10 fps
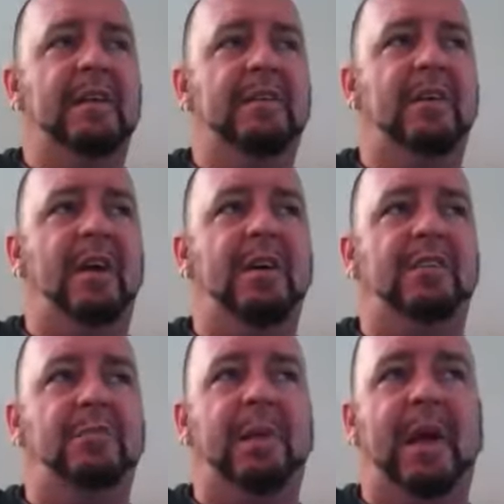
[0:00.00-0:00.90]
So I
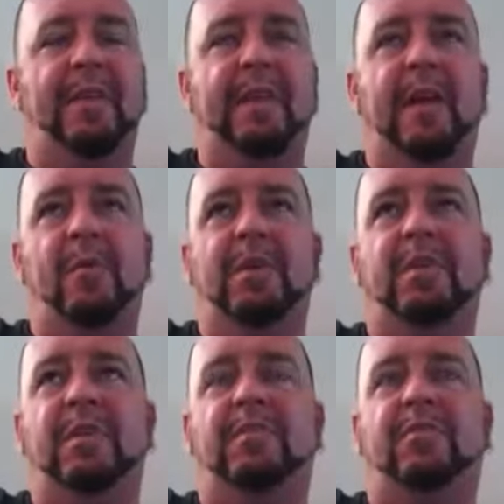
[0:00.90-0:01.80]
used to play, it, and then I went
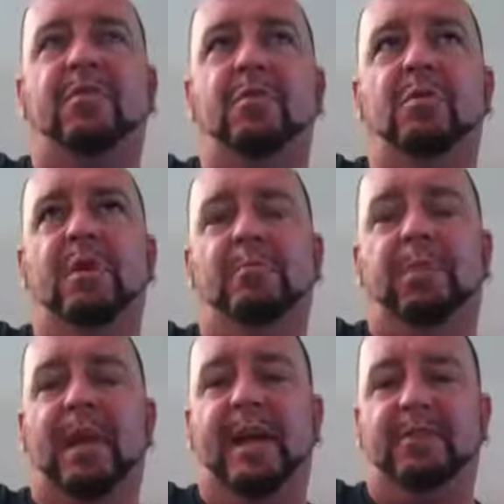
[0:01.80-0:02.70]
to this school in
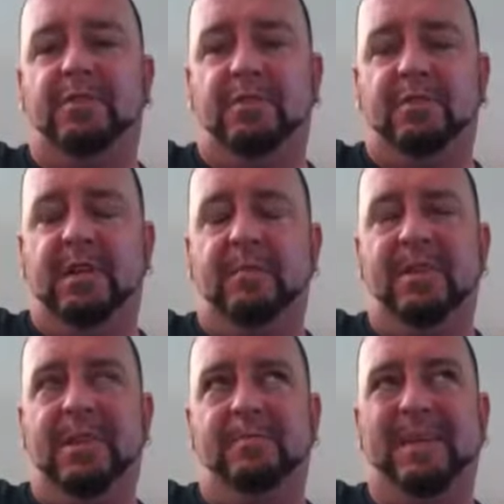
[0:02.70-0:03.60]
Blanchard,
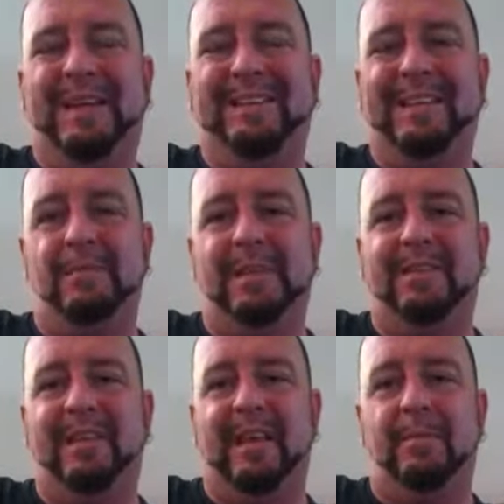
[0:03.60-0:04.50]
Timothy P.
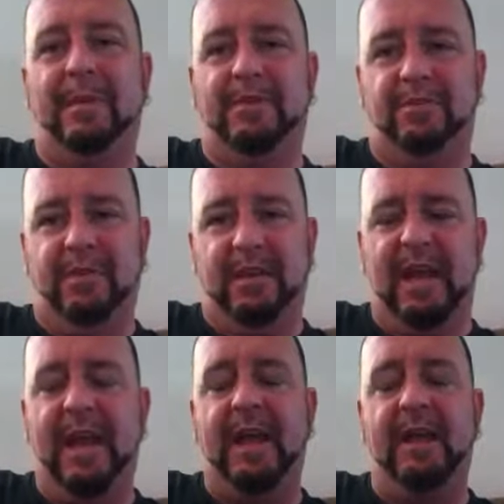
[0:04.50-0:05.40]
Timmons Elementary.
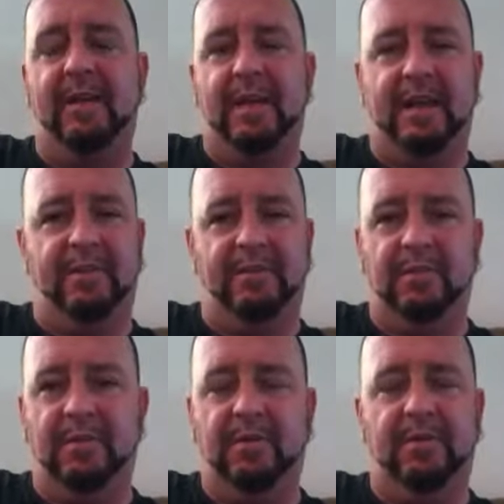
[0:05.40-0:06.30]
Hated that
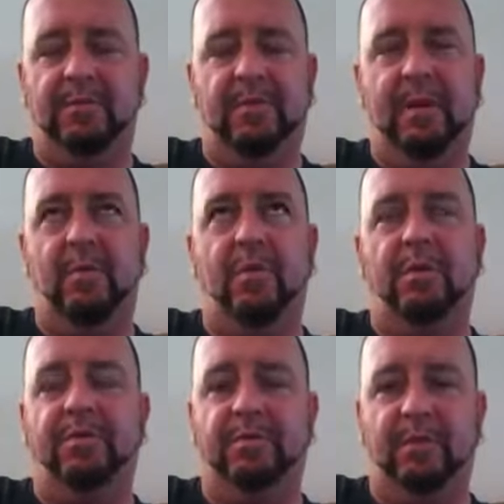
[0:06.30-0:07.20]
school. It was one of my
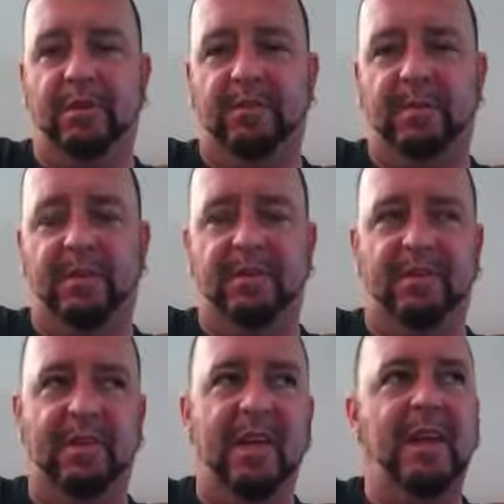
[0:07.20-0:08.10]
worst school
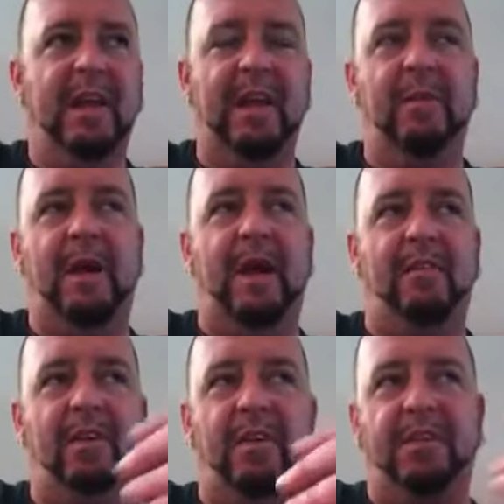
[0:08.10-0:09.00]
experiences. Anyway,
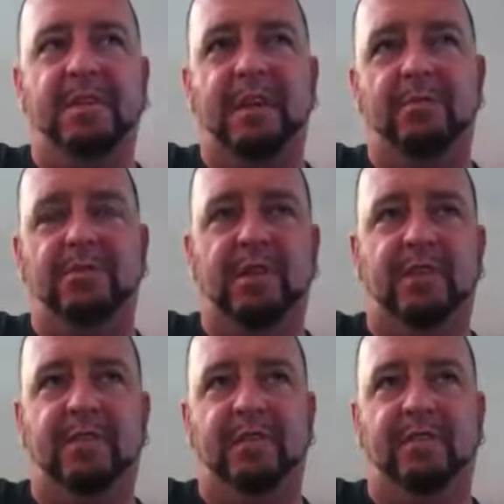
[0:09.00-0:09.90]
out of all the
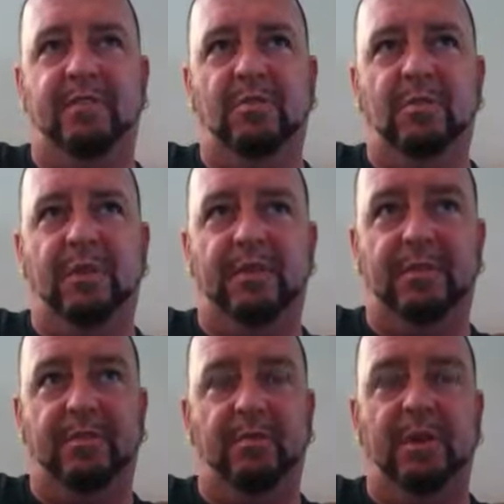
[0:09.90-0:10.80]
dipshits at school, there
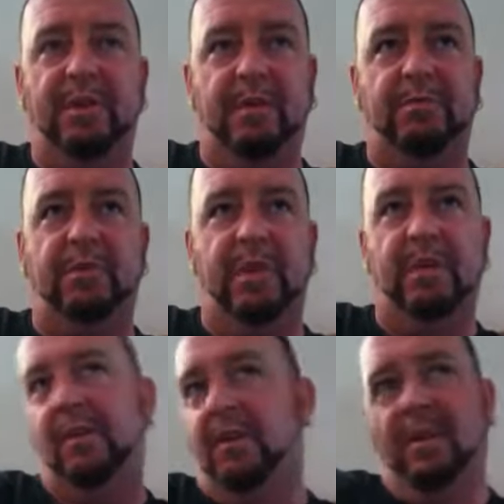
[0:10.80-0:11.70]
was this one
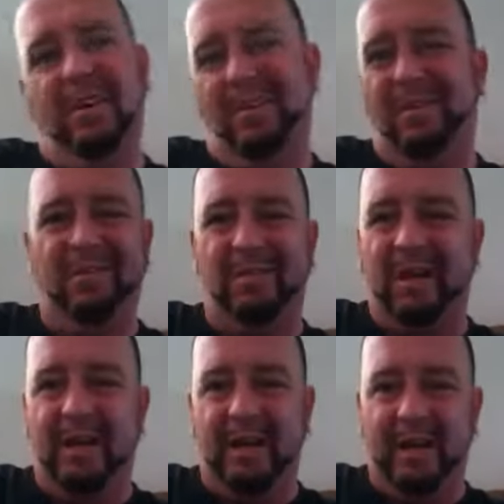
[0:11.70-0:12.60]
dipshit who
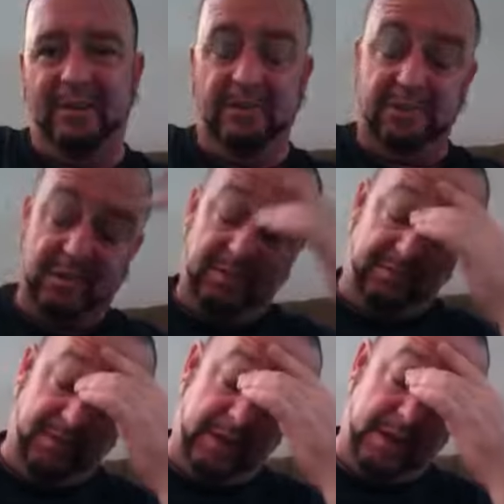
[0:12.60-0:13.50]
I liked
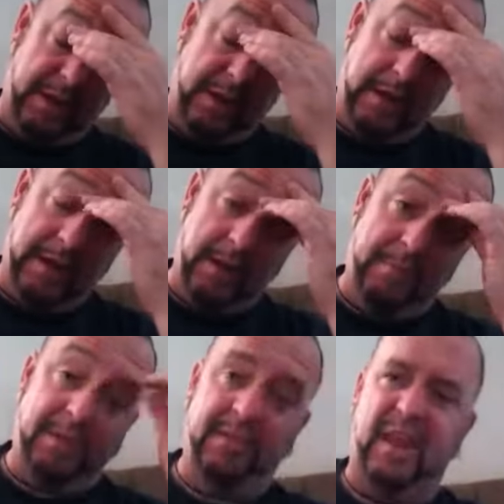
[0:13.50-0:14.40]
just fine.
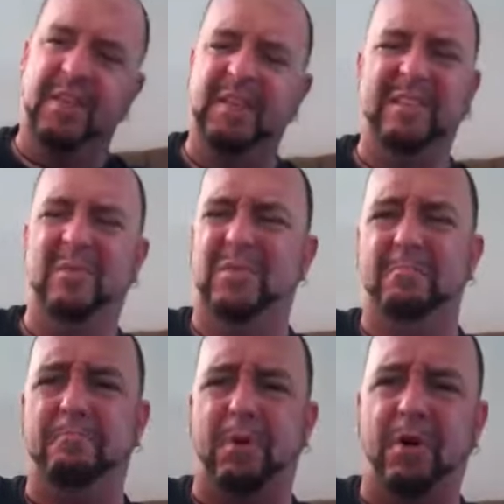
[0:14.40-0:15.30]
Um, his, I think his name was
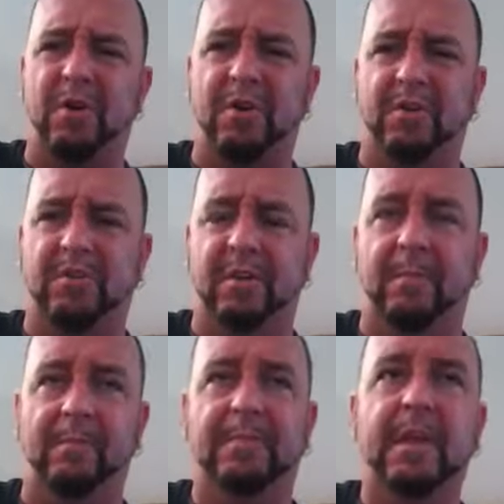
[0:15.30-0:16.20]
Bert or
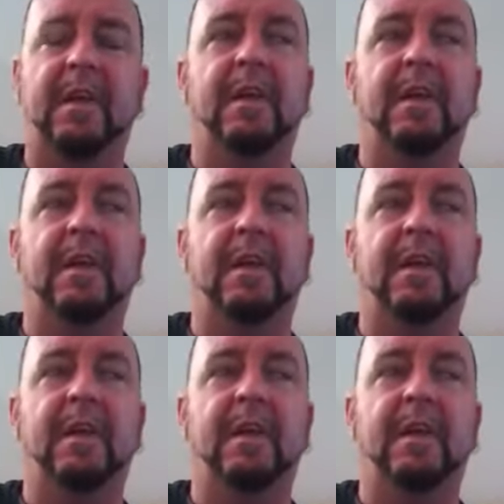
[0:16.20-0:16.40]
something.